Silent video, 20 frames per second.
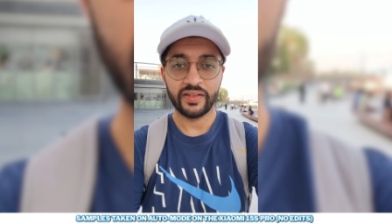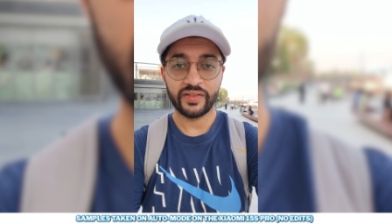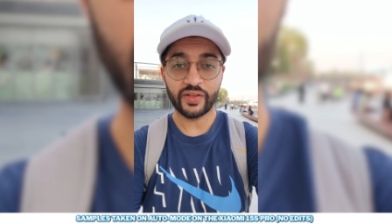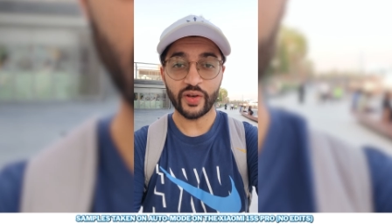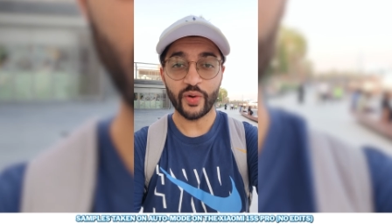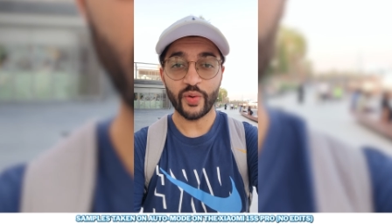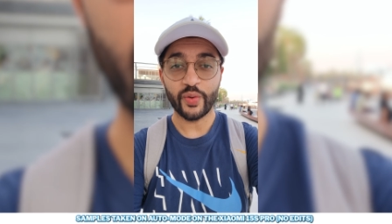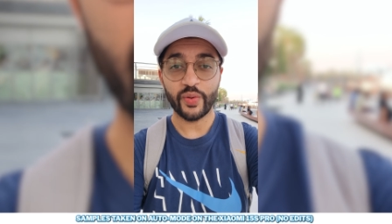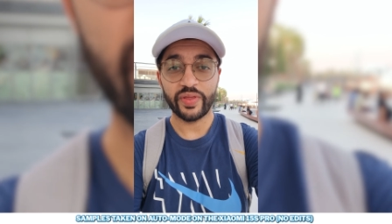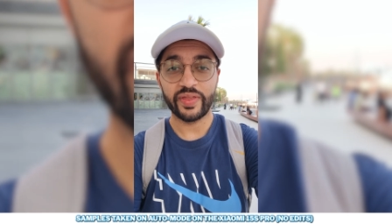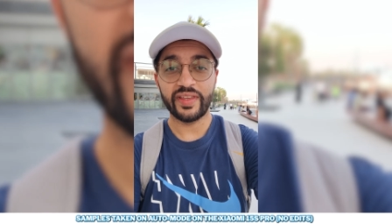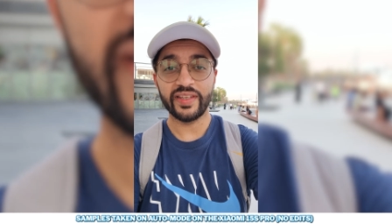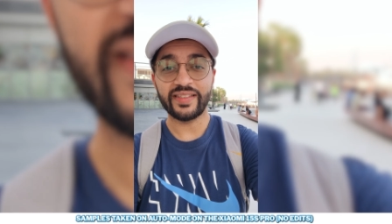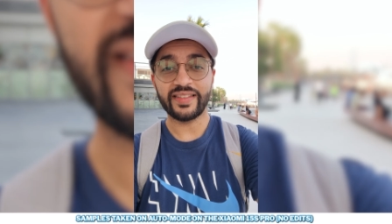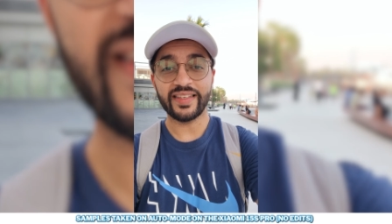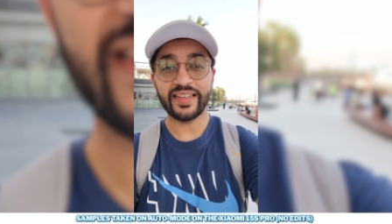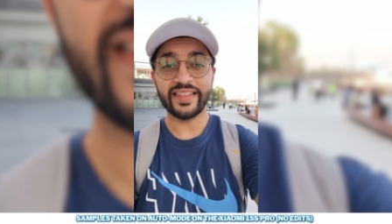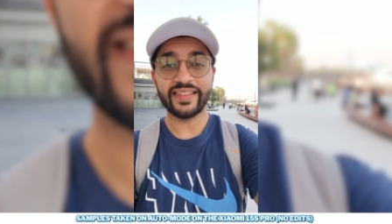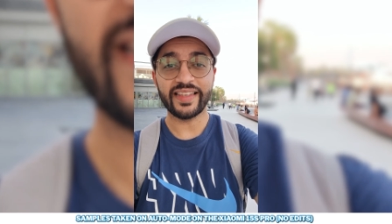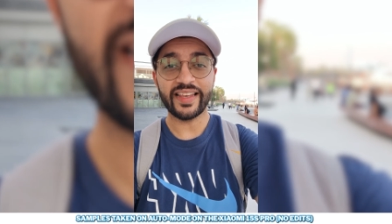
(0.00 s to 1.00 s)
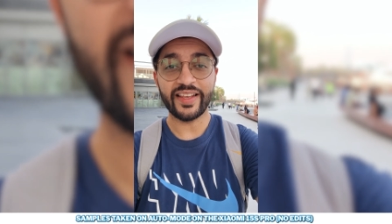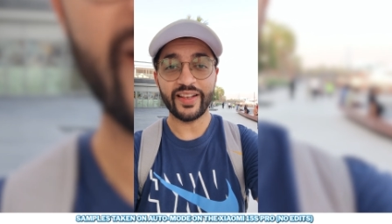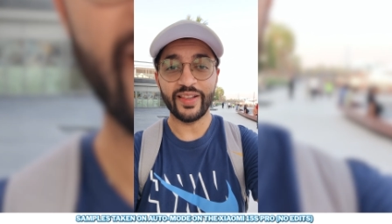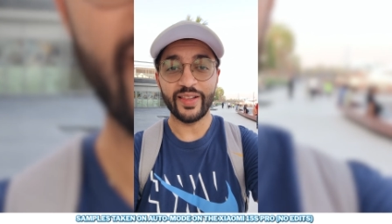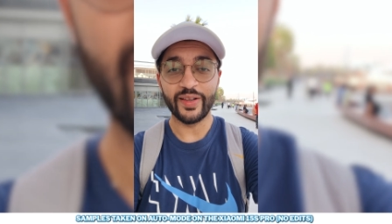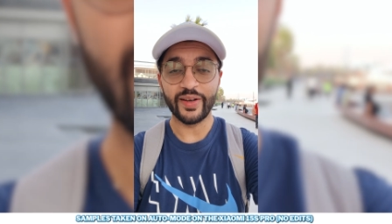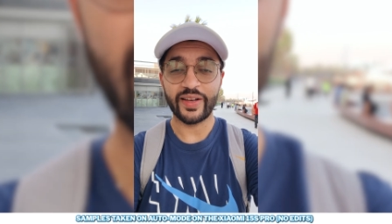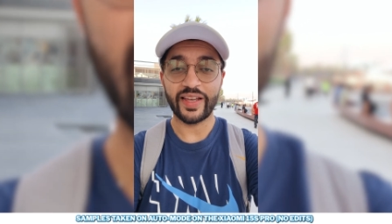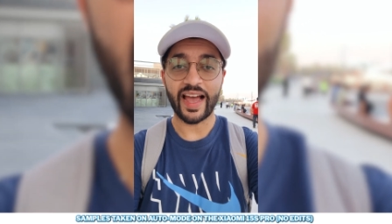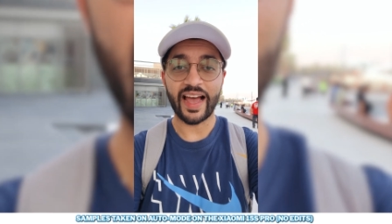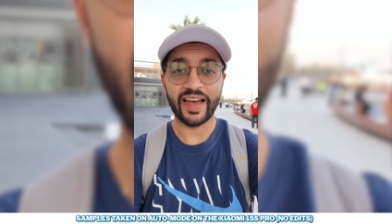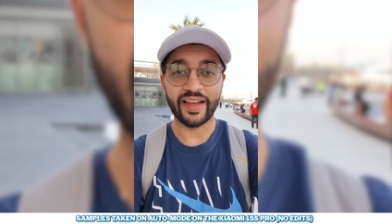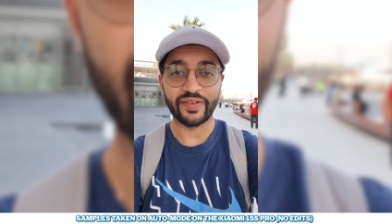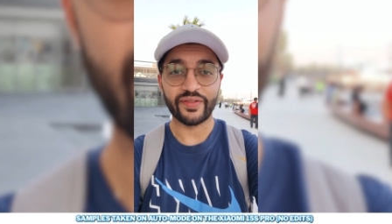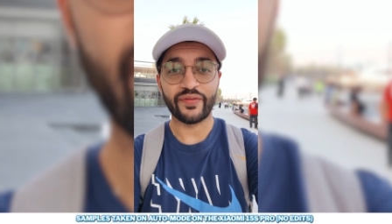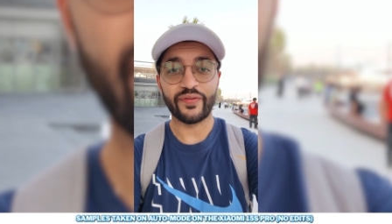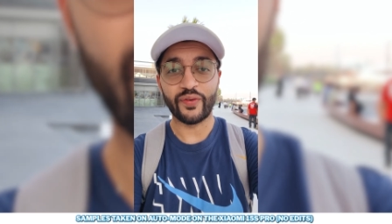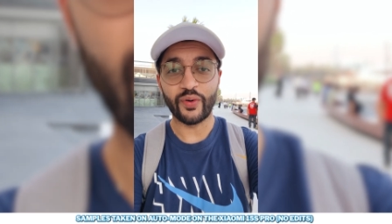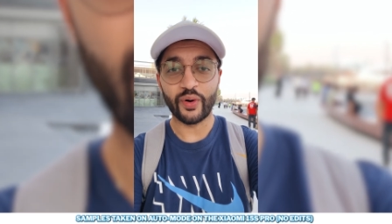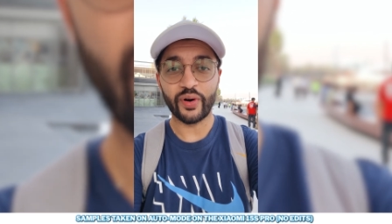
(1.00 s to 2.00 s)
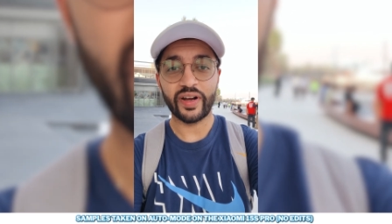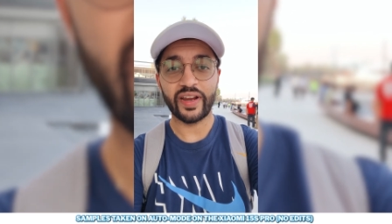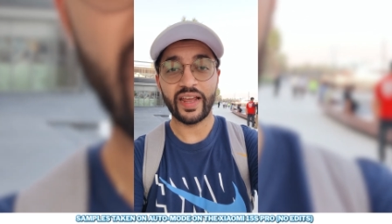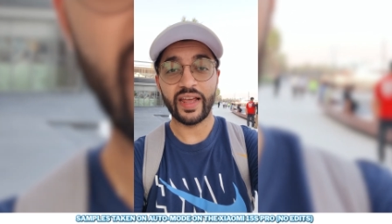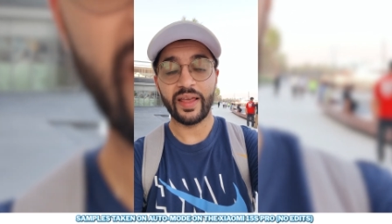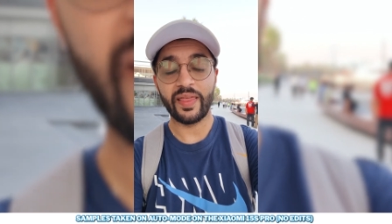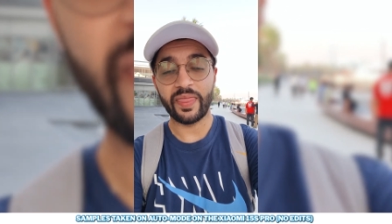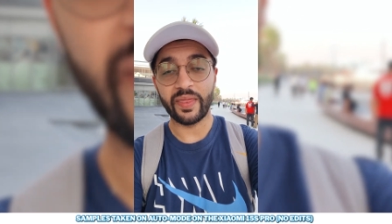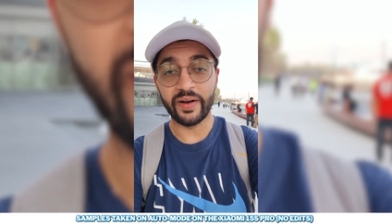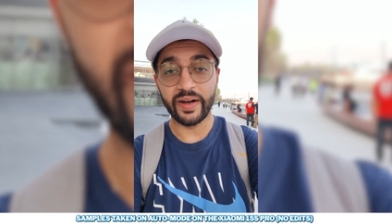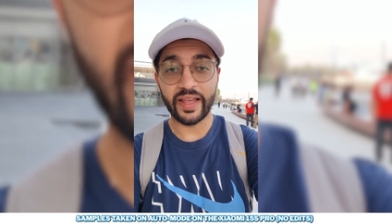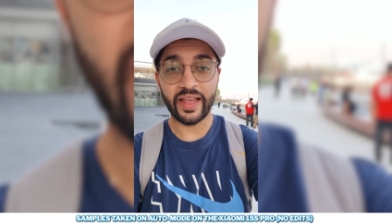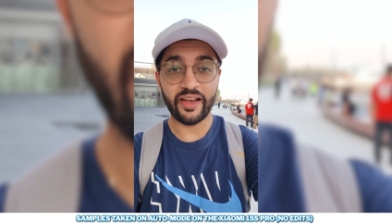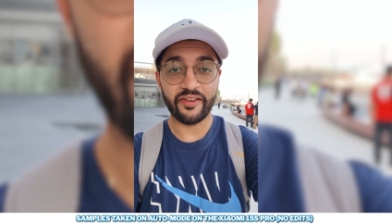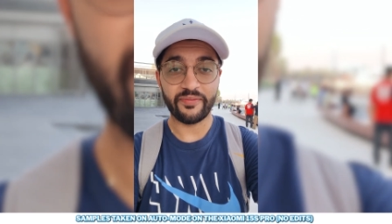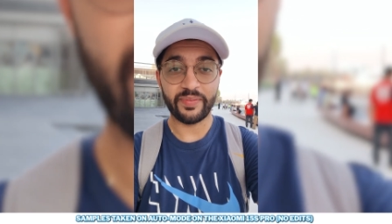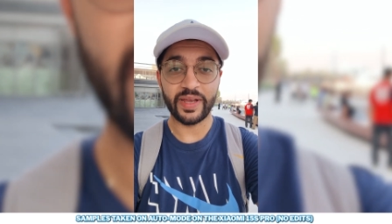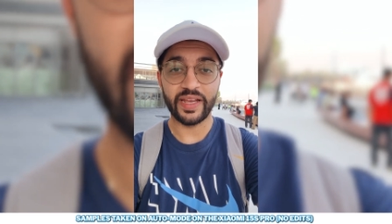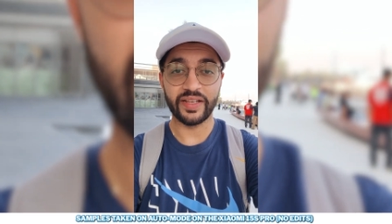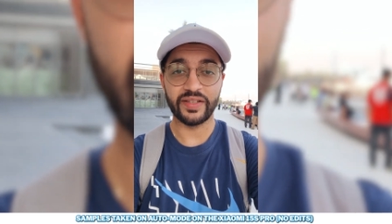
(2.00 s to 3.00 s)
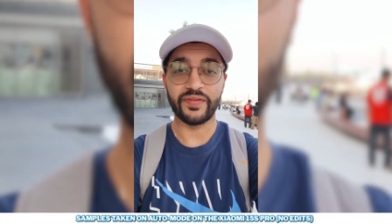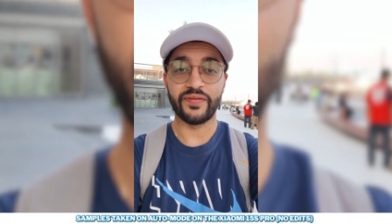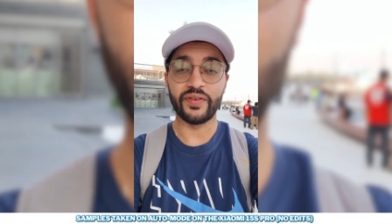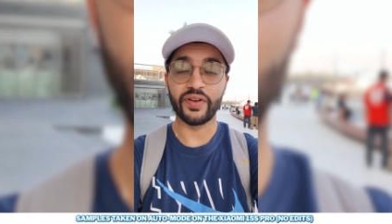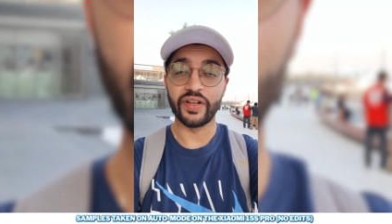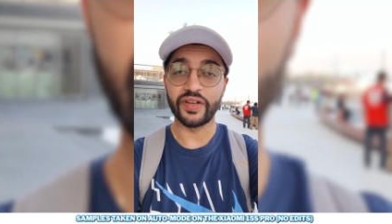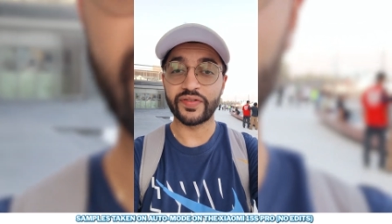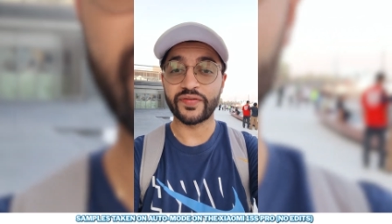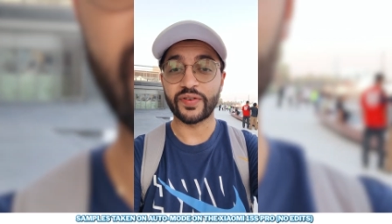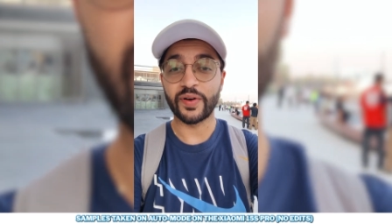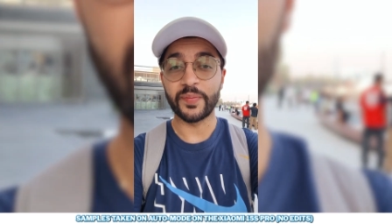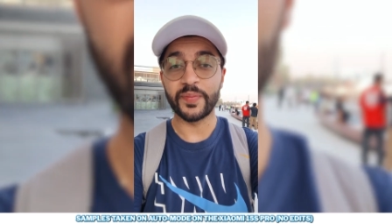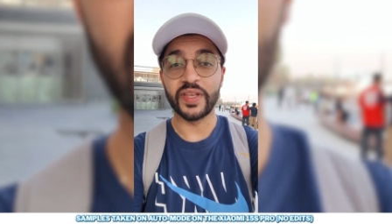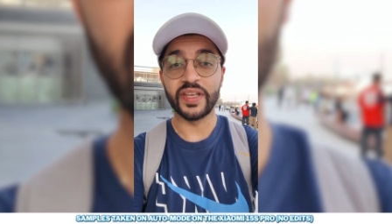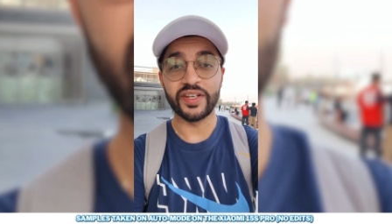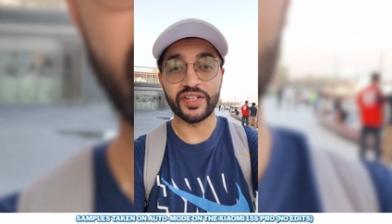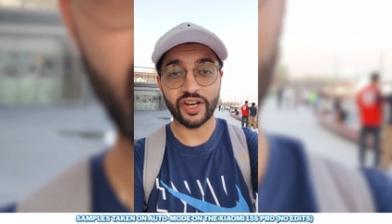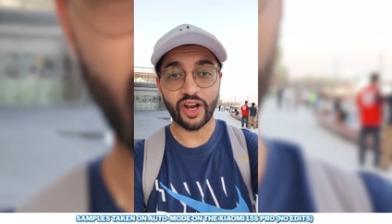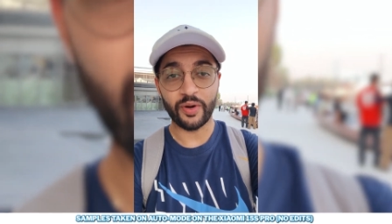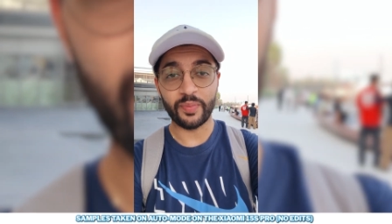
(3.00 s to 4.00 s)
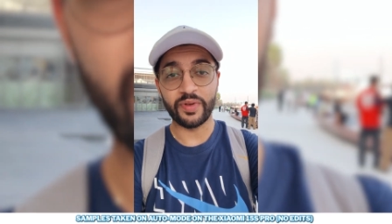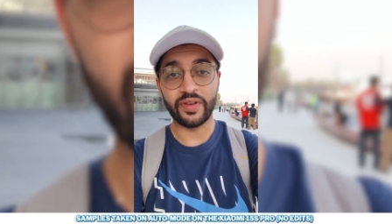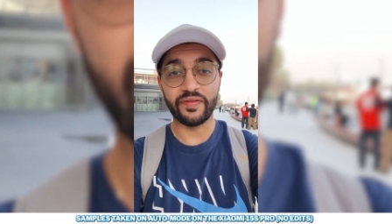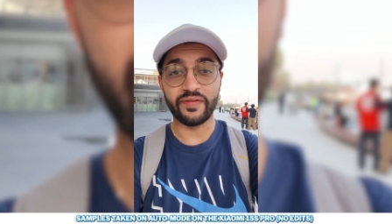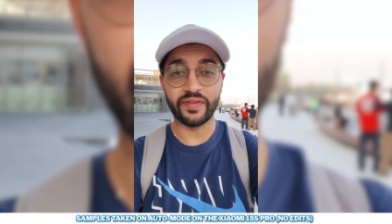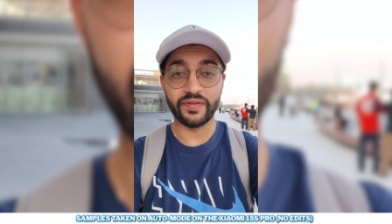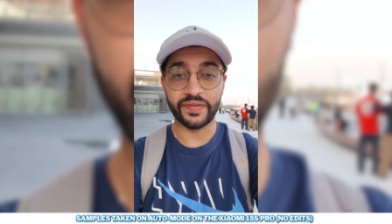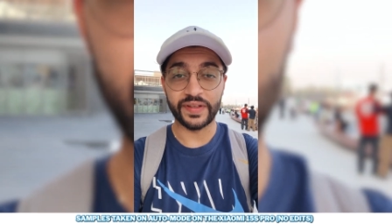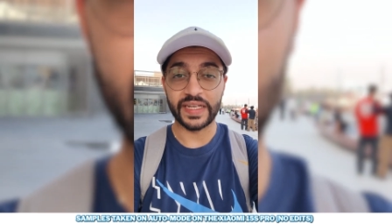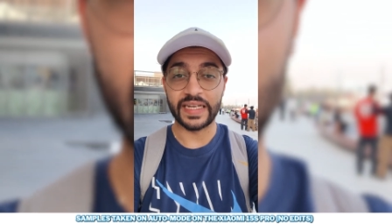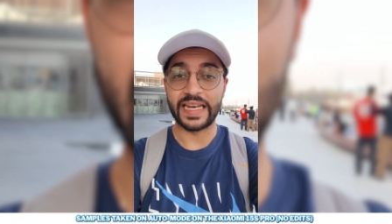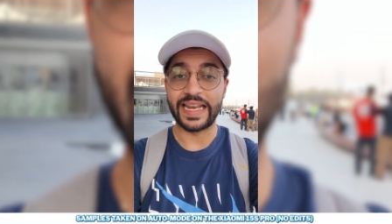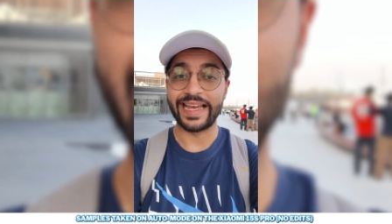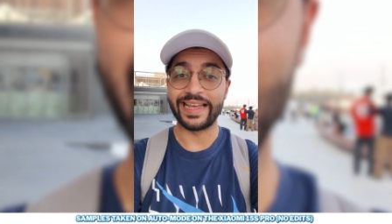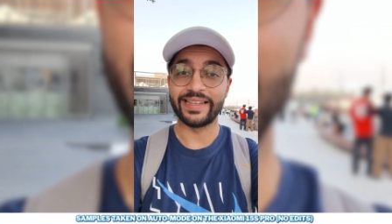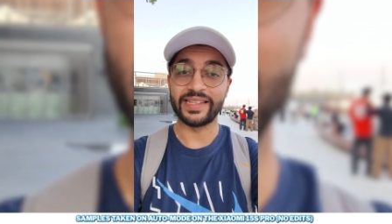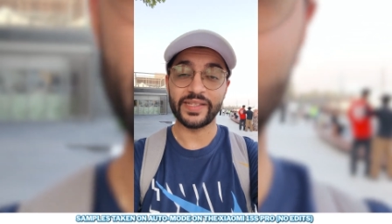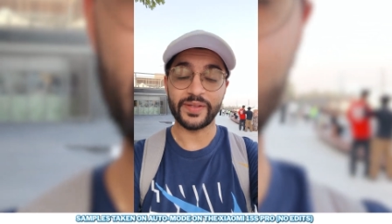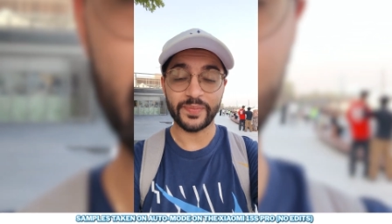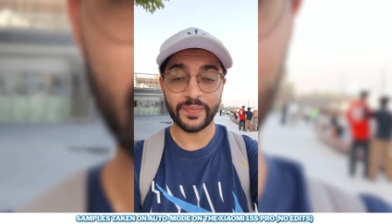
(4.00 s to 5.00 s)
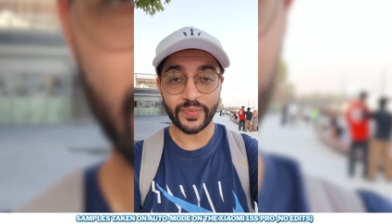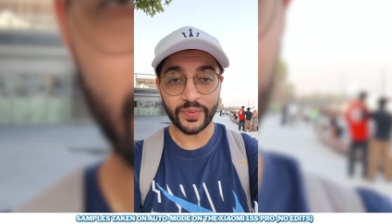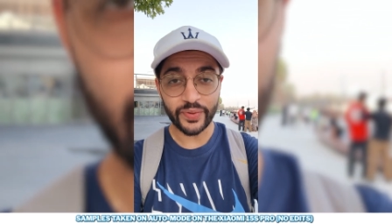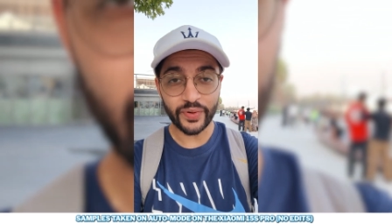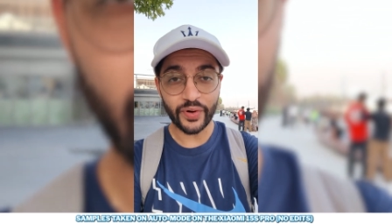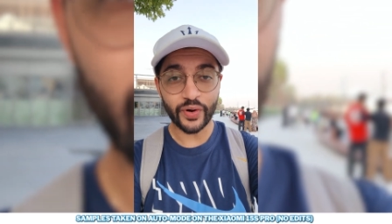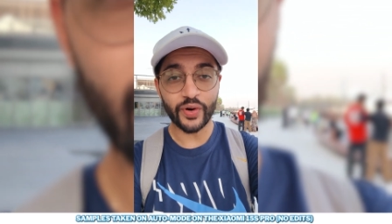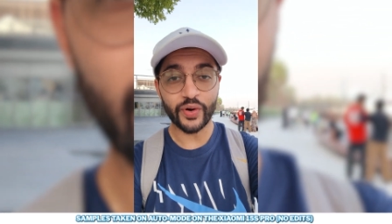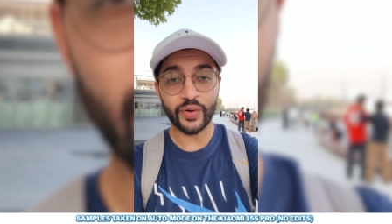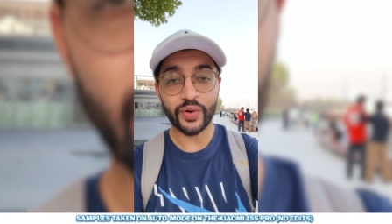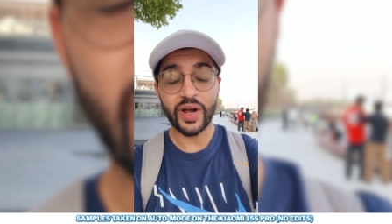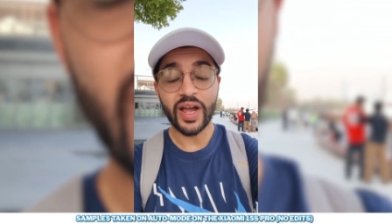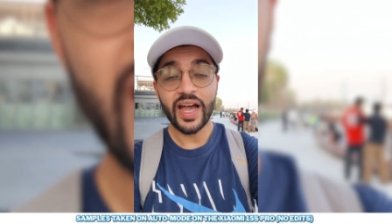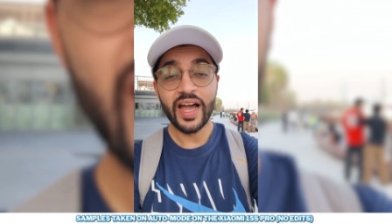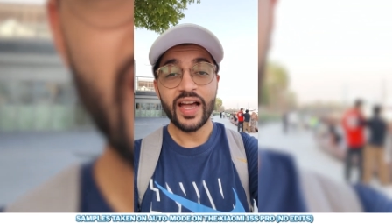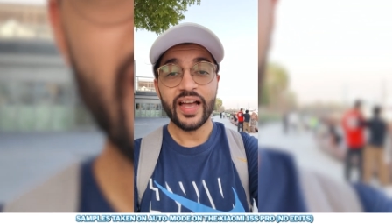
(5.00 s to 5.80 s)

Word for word: So this is a look at four K thirty F P S footage from the Xiaomi fifteen S Pro